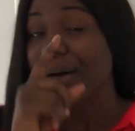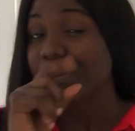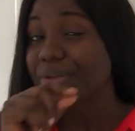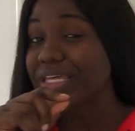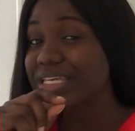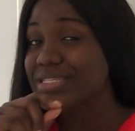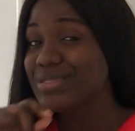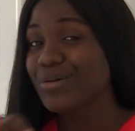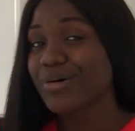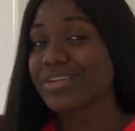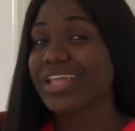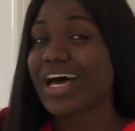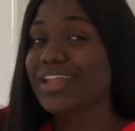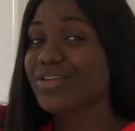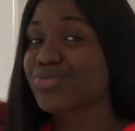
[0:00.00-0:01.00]
please note
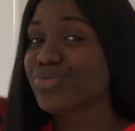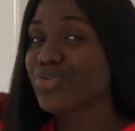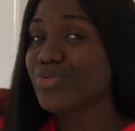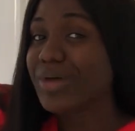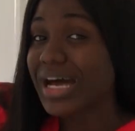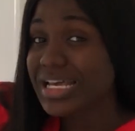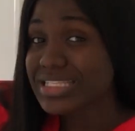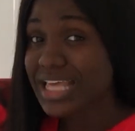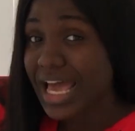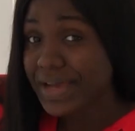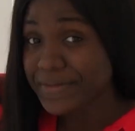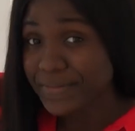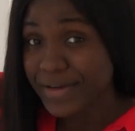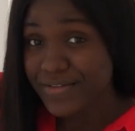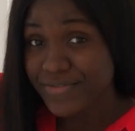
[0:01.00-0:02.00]
that the room has
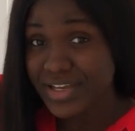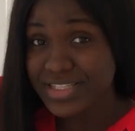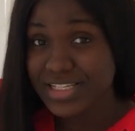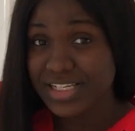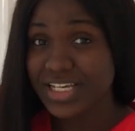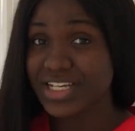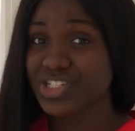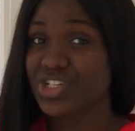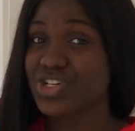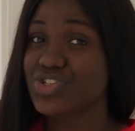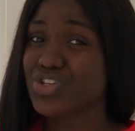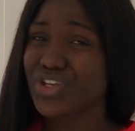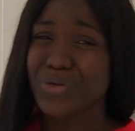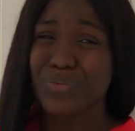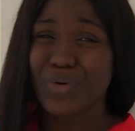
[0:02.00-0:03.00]
adequate ventilation, so
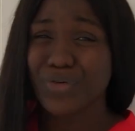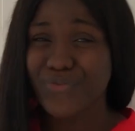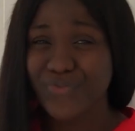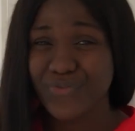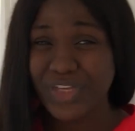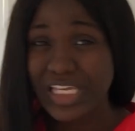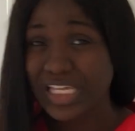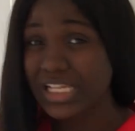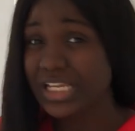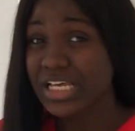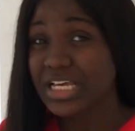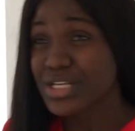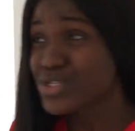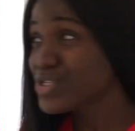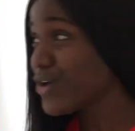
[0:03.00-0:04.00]
you won't
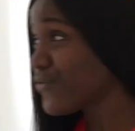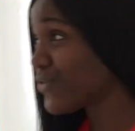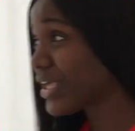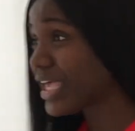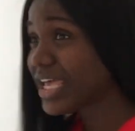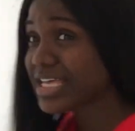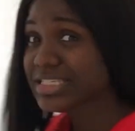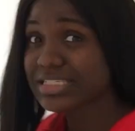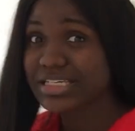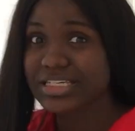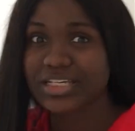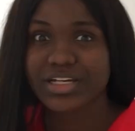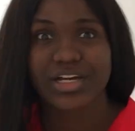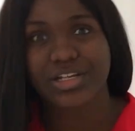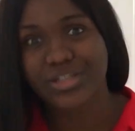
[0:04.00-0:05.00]
feel suffocated in
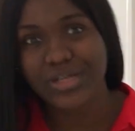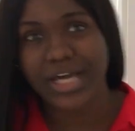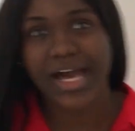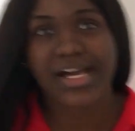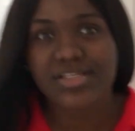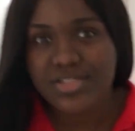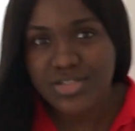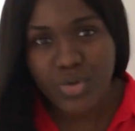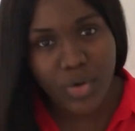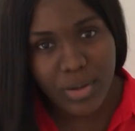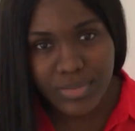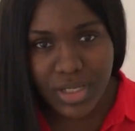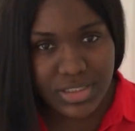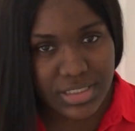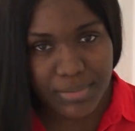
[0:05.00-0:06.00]
here. You guys know I'm
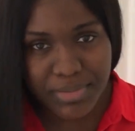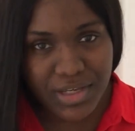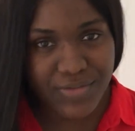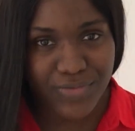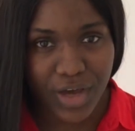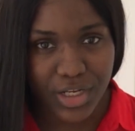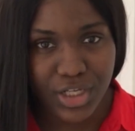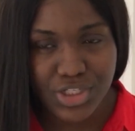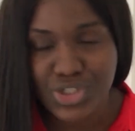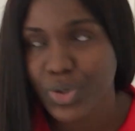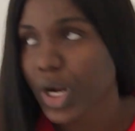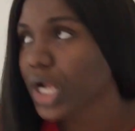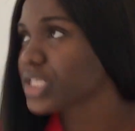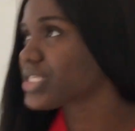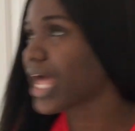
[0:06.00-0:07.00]
not a big fan of
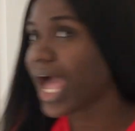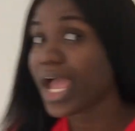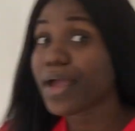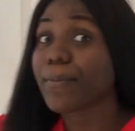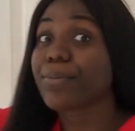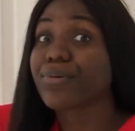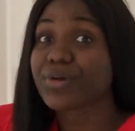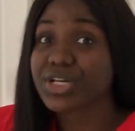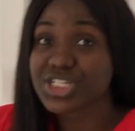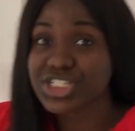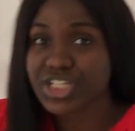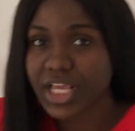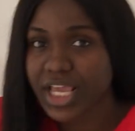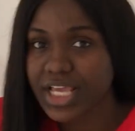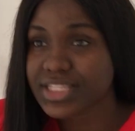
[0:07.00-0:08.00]
chores, so I
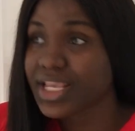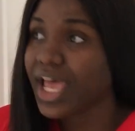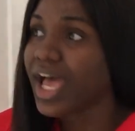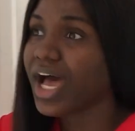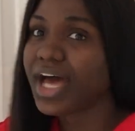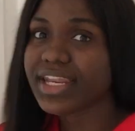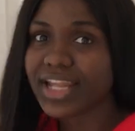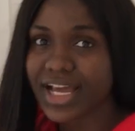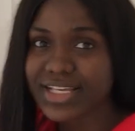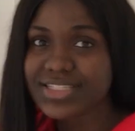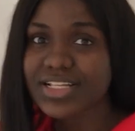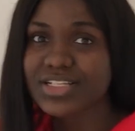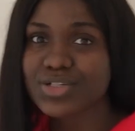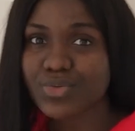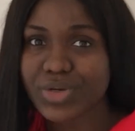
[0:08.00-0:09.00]
appreciate a nice
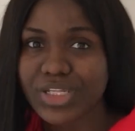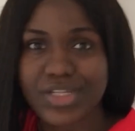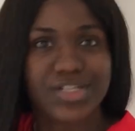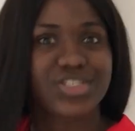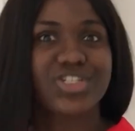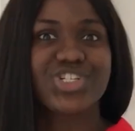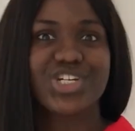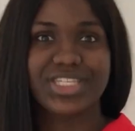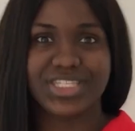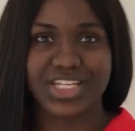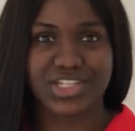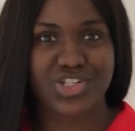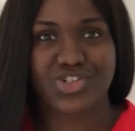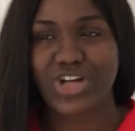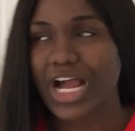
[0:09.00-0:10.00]
little window to just
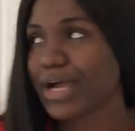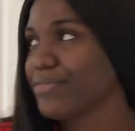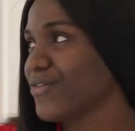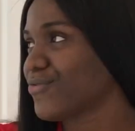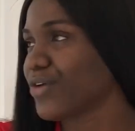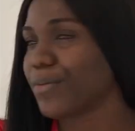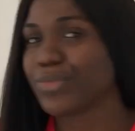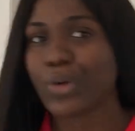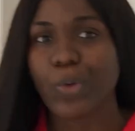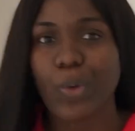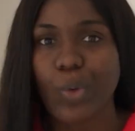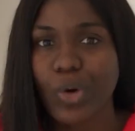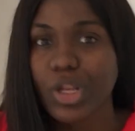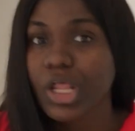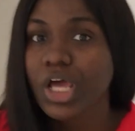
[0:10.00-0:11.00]
distract me from the
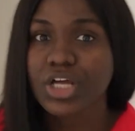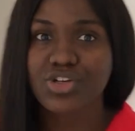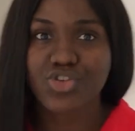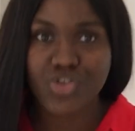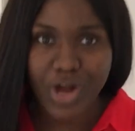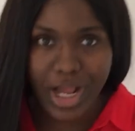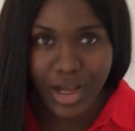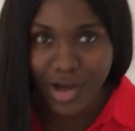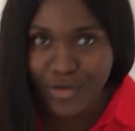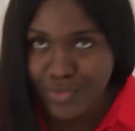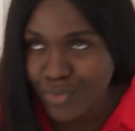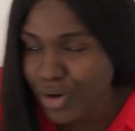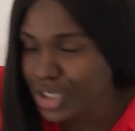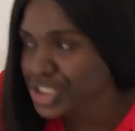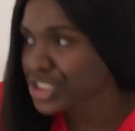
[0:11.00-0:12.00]
whole drag of
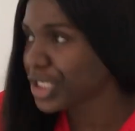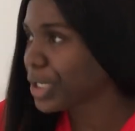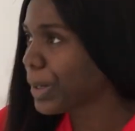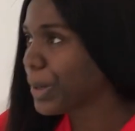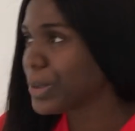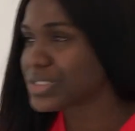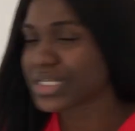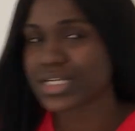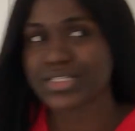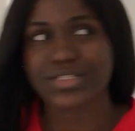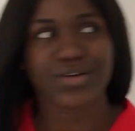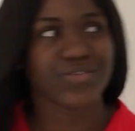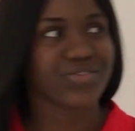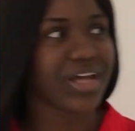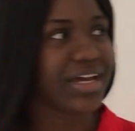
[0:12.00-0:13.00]
washing clothes and
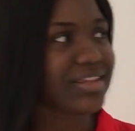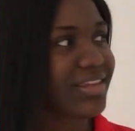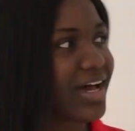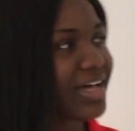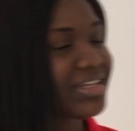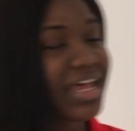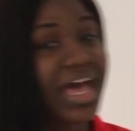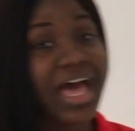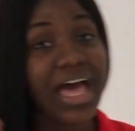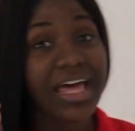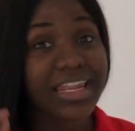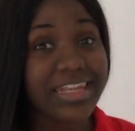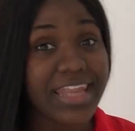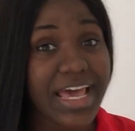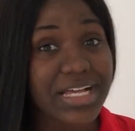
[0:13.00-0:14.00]
stuff like that.
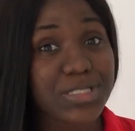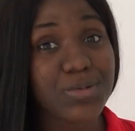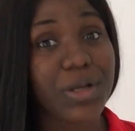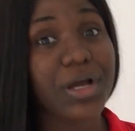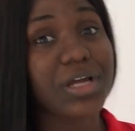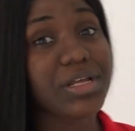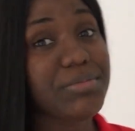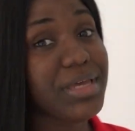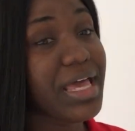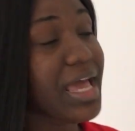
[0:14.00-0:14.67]
Next, we're going to be